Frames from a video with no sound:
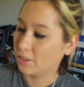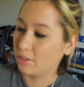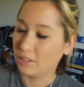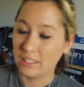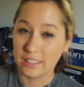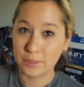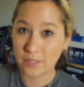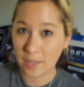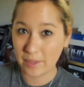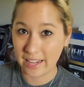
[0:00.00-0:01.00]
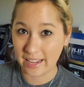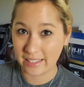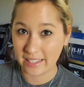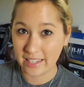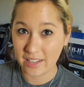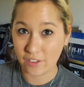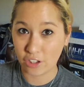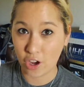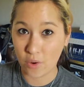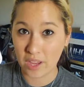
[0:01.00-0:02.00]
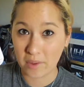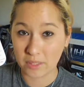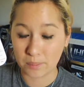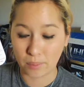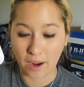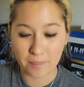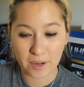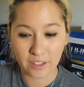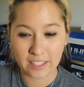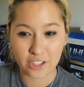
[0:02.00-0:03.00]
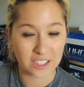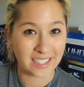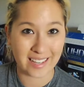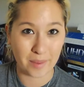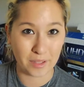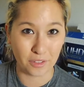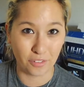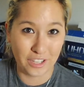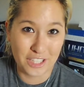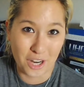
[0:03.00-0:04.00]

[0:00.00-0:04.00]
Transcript: So this will come in handy, even though it was primarily just to get me the free